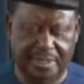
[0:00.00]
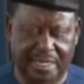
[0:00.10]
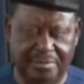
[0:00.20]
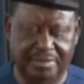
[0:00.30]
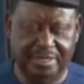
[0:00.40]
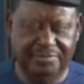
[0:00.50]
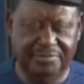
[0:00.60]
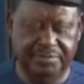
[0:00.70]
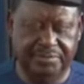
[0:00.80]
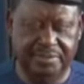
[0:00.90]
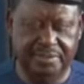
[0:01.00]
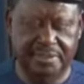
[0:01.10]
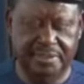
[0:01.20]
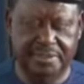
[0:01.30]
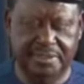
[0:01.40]
I'm grateful
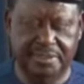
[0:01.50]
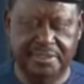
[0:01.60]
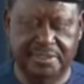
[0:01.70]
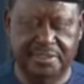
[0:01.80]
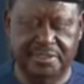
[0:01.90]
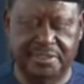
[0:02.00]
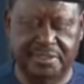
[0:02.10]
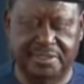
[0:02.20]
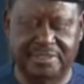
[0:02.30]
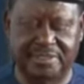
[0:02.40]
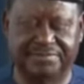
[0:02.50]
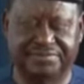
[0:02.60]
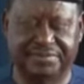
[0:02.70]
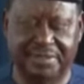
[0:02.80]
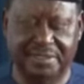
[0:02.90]
that
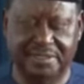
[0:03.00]
friends